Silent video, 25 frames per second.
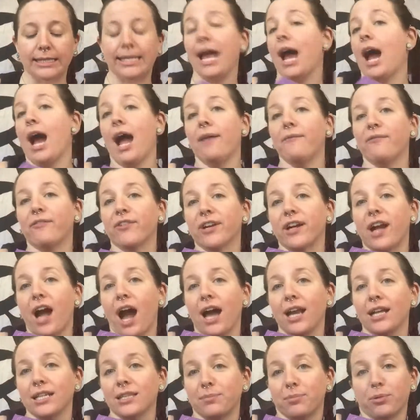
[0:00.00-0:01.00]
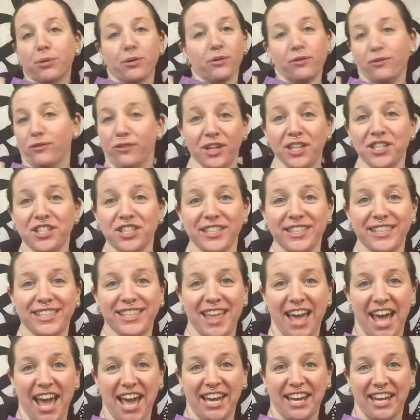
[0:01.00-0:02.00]
Time for Goddess Provisions,
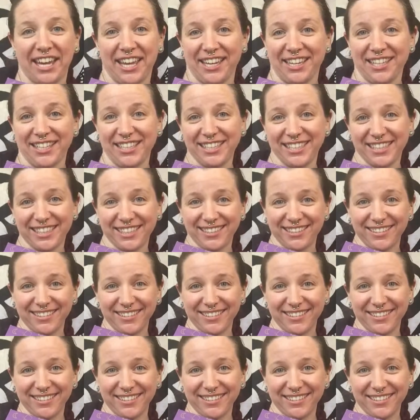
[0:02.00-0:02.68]
that is.